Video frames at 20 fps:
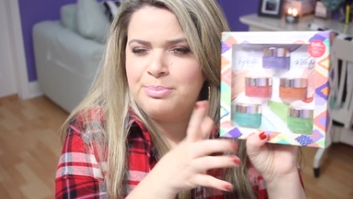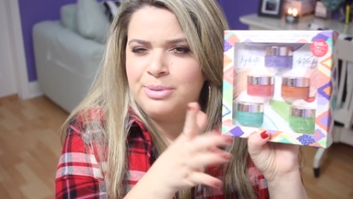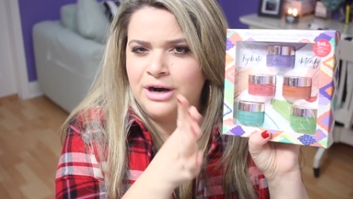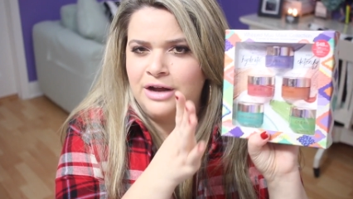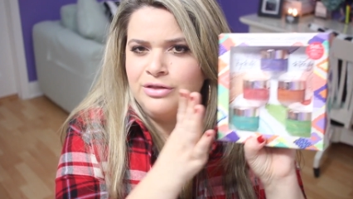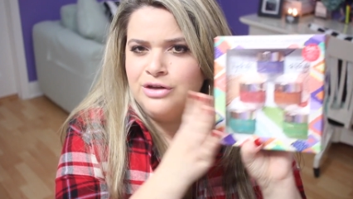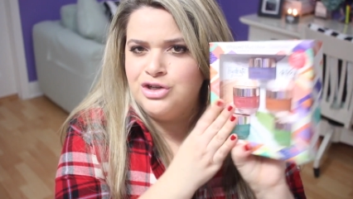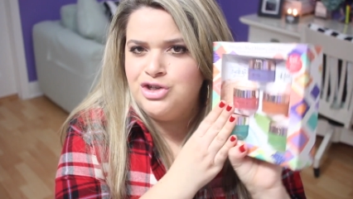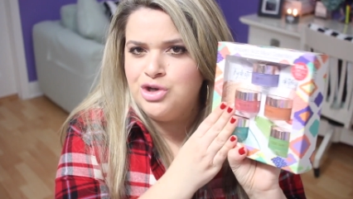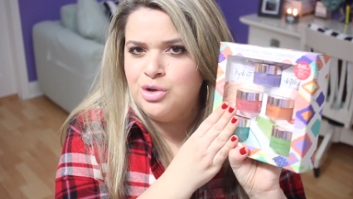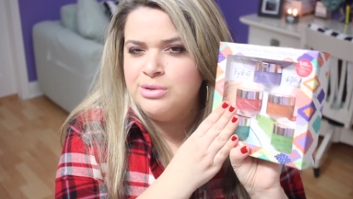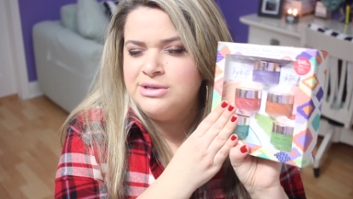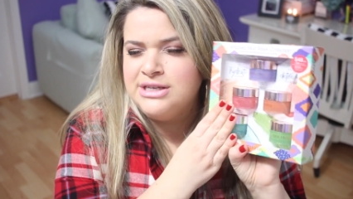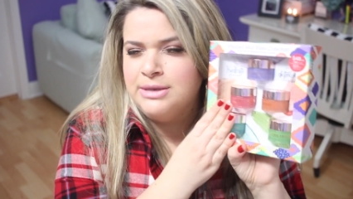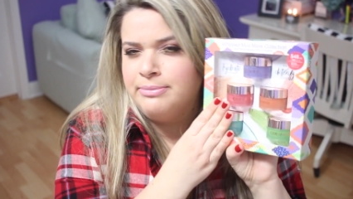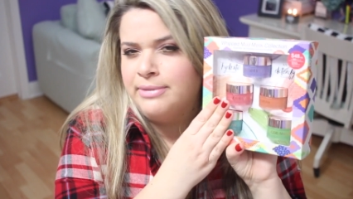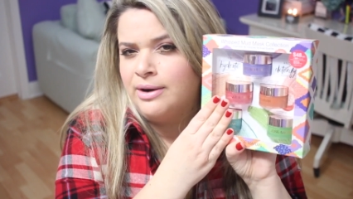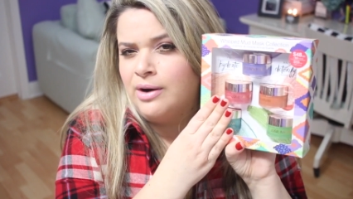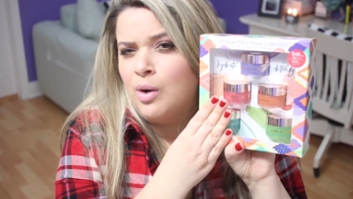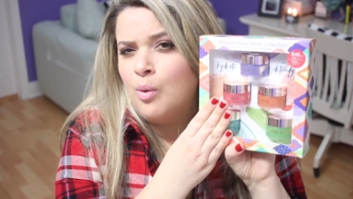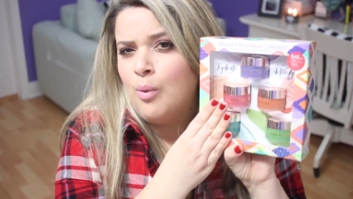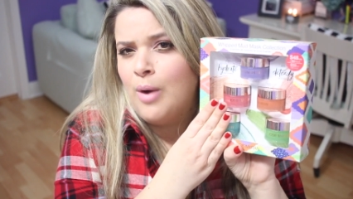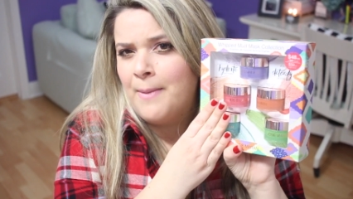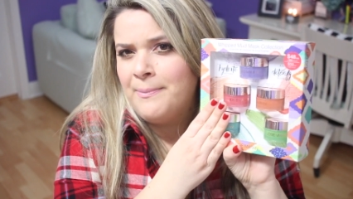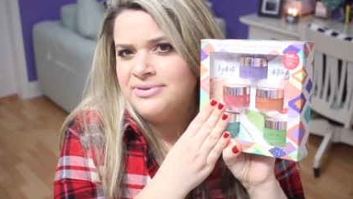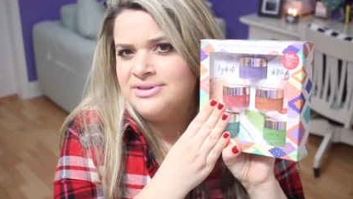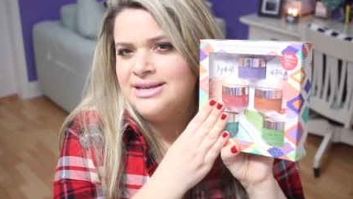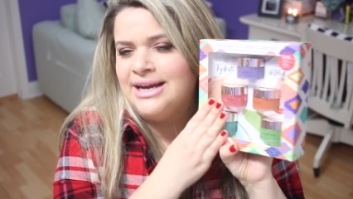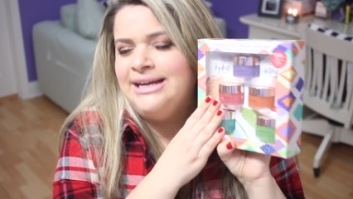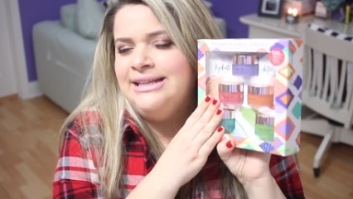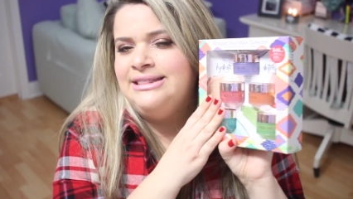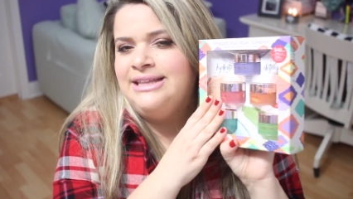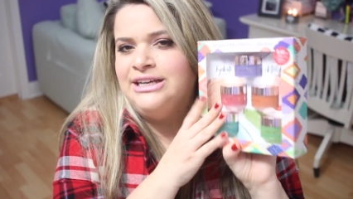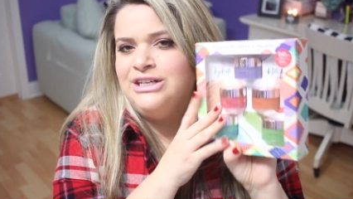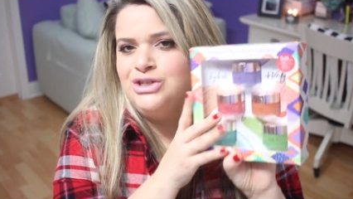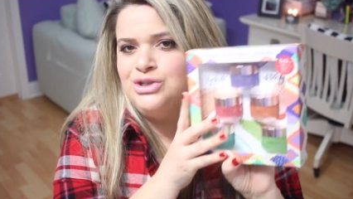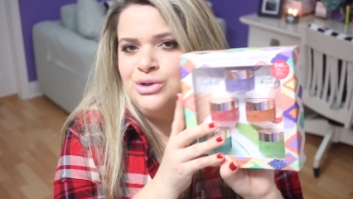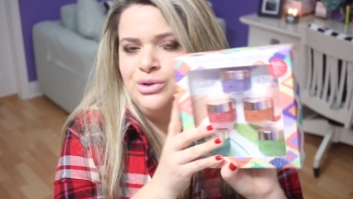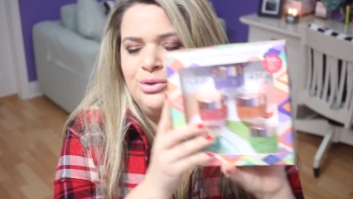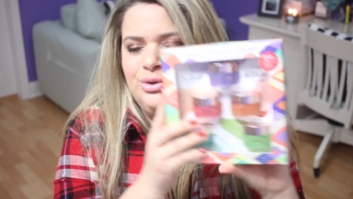but on the Josie Maran website,
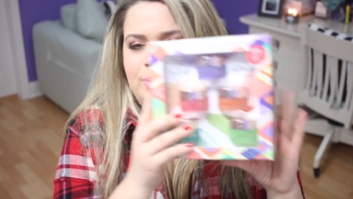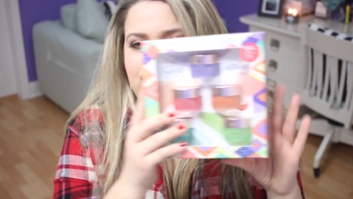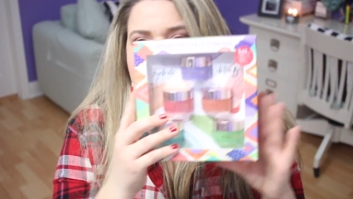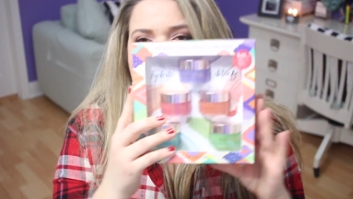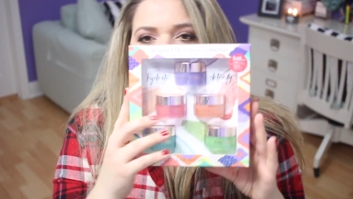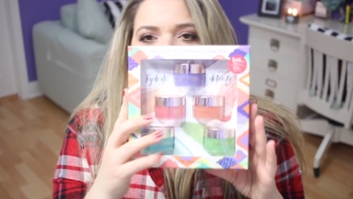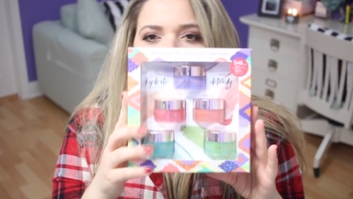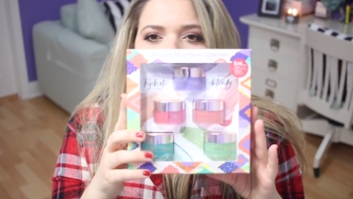they do.